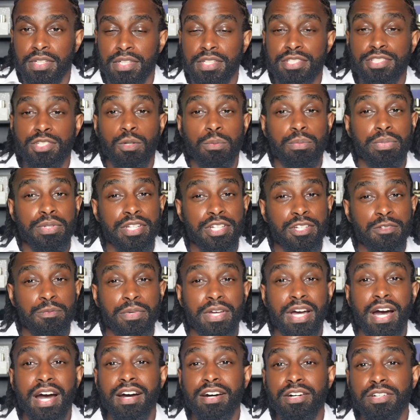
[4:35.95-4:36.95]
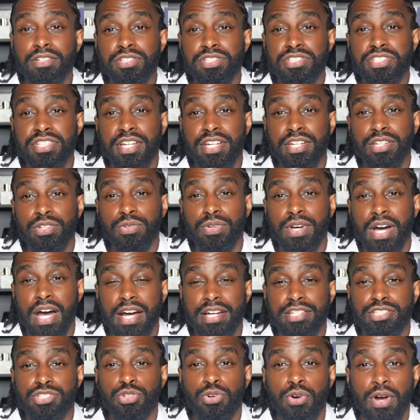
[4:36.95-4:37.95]
So believe me, I understand you
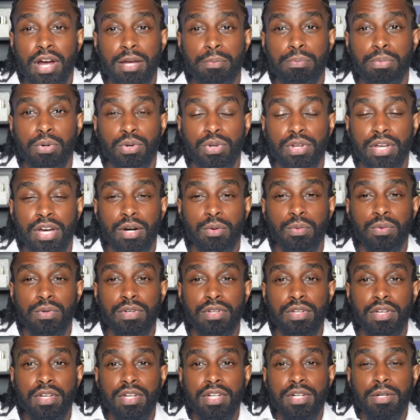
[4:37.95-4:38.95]
guys gripe on that one.